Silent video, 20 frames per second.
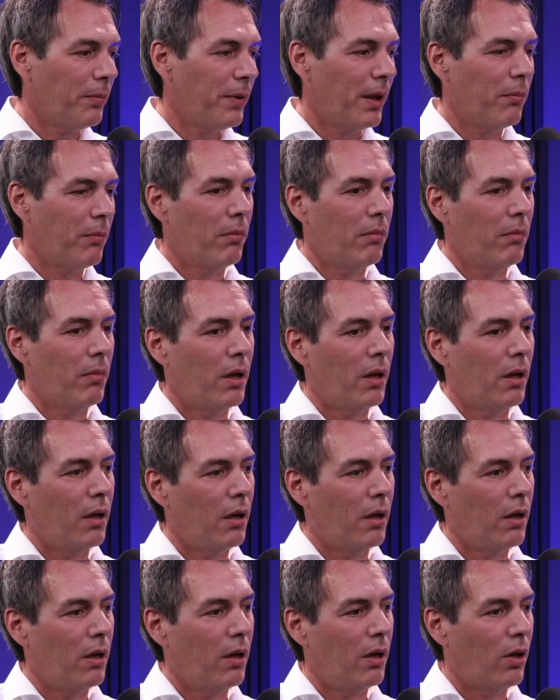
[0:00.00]
them
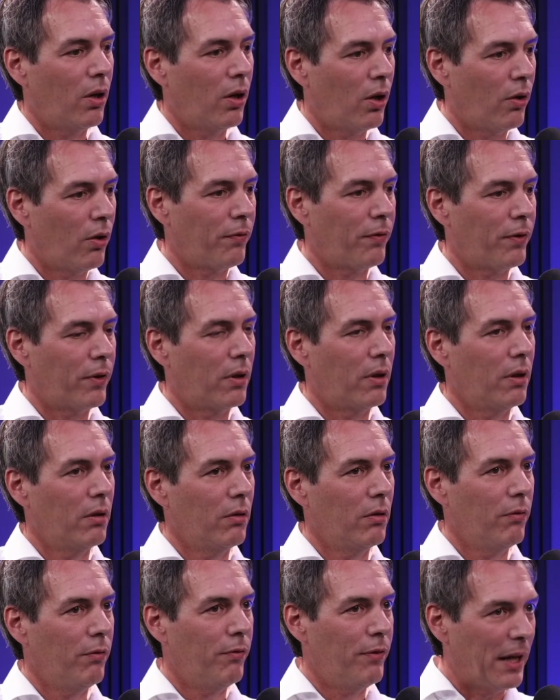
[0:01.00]
offer
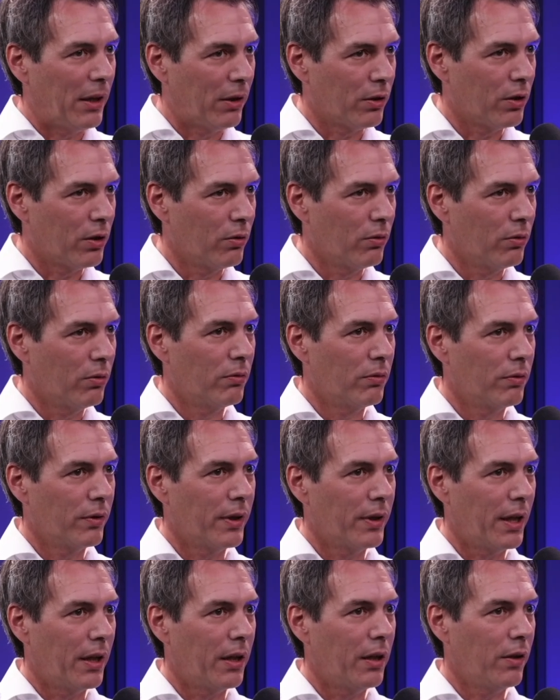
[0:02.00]
value
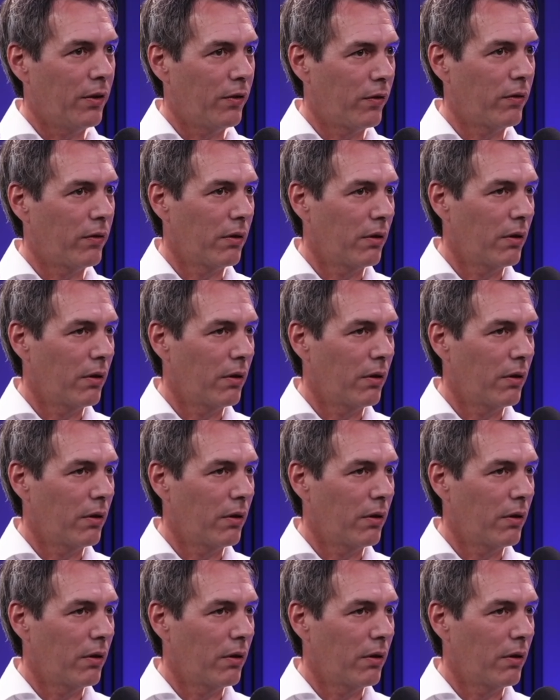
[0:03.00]
that is